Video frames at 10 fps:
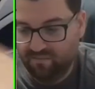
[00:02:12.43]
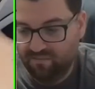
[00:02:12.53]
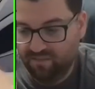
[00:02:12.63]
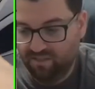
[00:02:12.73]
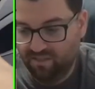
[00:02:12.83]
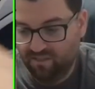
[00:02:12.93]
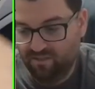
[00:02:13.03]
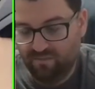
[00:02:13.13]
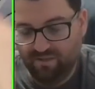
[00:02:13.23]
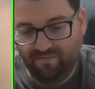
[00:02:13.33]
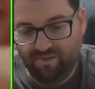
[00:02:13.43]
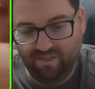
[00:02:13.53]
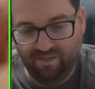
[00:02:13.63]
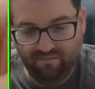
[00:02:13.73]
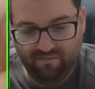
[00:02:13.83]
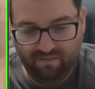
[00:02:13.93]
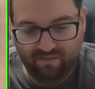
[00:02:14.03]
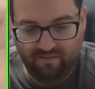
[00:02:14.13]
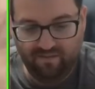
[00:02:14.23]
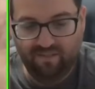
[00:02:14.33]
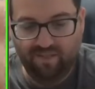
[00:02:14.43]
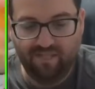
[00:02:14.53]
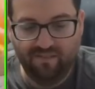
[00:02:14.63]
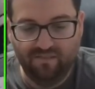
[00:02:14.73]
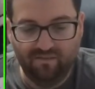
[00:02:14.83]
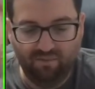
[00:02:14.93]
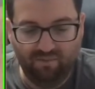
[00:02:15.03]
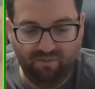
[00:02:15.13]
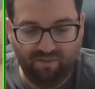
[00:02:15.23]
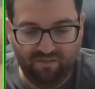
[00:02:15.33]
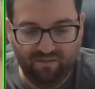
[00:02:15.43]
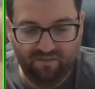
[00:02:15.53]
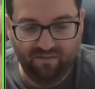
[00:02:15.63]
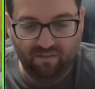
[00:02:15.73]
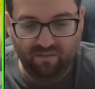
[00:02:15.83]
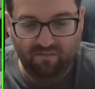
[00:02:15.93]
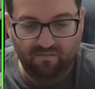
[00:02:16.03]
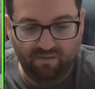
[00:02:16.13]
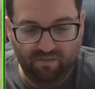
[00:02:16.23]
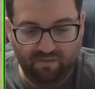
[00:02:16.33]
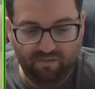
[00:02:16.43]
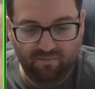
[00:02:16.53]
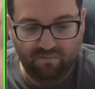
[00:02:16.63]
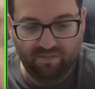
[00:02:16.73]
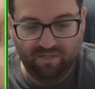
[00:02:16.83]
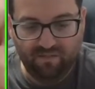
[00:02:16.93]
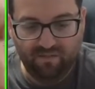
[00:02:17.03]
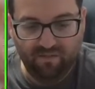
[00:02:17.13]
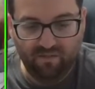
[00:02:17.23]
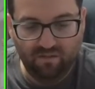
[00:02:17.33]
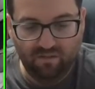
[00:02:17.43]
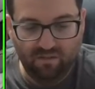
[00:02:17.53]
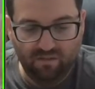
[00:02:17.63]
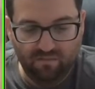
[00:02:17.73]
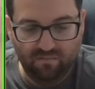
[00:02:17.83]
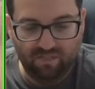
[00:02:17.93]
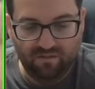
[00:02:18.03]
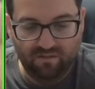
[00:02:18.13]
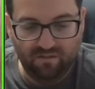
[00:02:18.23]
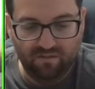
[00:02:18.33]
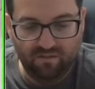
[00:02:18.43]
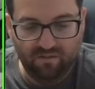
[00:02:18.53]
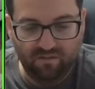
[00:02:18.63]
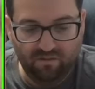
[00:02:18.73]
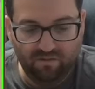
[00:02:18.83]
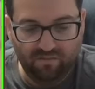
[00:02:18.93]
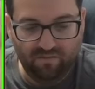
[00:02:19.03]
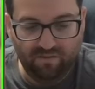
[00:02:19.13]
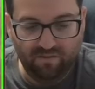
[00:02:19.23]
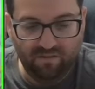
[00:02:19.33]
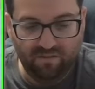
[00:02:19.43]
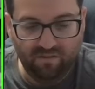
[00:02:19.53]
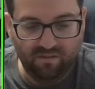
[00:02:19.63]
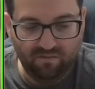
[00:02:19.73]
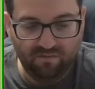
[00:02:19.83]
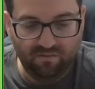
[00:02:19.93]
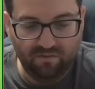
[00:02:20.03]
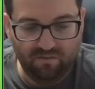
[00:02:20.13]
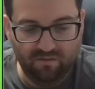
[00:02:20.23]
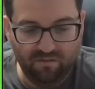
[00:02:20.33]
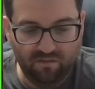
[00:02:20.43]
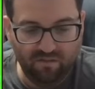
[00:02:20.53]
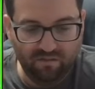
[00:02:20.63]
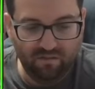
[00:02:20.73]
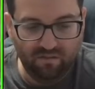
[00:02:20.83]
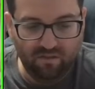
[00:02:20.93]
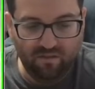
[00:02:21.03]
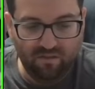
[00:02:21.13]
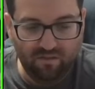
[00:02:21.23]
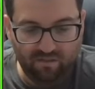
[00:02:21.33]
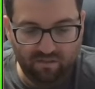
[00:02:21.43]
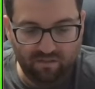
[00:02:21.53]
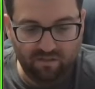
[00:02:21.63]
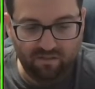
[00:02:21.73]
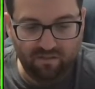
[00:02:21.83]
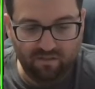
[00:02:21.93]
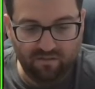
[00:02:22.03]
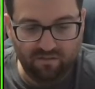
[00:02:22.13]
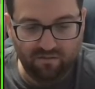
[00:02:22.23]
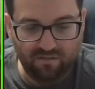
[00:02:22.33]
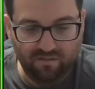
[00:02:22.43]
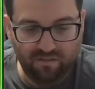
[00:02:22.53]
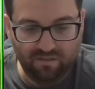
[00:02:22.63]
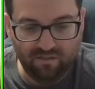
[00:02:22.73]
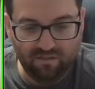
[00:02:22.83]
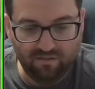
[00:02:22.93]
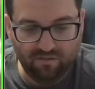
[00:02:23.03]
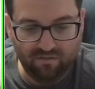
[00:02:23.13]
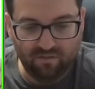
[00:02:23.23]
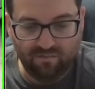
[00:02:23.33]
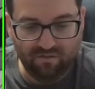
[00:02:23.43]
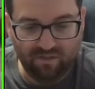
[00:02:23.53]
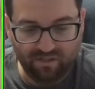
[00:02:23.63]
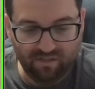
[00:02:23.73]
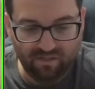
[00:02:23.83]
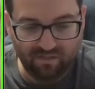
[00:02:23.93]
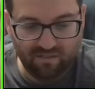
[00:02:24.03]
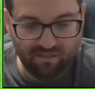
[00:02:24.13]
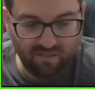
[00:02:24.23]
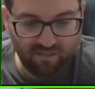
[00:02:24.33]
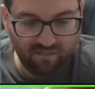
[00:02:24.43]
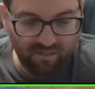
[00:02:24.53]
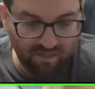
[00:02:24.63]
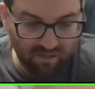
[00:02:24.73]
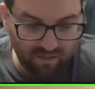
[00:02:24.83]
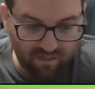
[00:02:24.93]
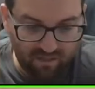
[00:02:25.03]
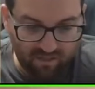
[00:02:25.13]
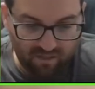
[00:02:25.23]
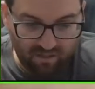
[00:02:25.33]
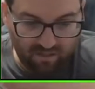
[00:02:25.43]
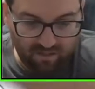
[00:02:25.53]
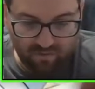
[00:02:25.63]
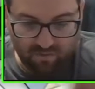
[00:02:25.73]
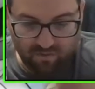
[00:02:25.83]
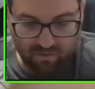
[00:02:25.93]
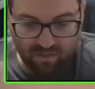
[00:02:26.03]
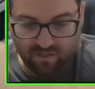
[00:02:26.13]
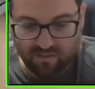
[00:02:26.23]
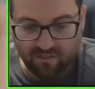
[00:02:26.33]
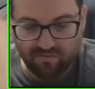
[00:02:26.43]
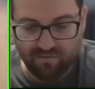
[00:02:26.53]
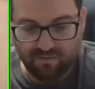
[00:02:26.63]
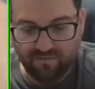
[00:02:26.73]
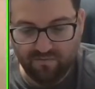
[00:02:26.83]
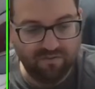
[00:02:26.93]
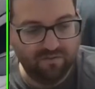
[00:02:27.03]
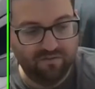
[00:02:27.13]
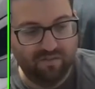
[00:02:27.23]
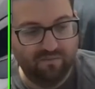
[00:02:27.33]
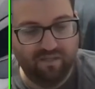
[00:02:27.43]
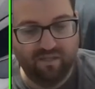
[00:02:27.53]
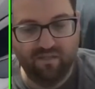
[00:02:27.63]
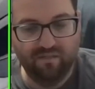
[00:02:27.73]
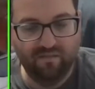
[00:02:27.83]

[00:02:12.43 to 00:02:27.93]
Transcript: we can get 2 out of 5, that's some good packs. Hey, thanks, more Peko, Smeargle, Quillfish, Schoolgirl, Jilly, Selena, Chris, Copperaja, Snom, and a hollow Deoxys from our Fusion Strike pack.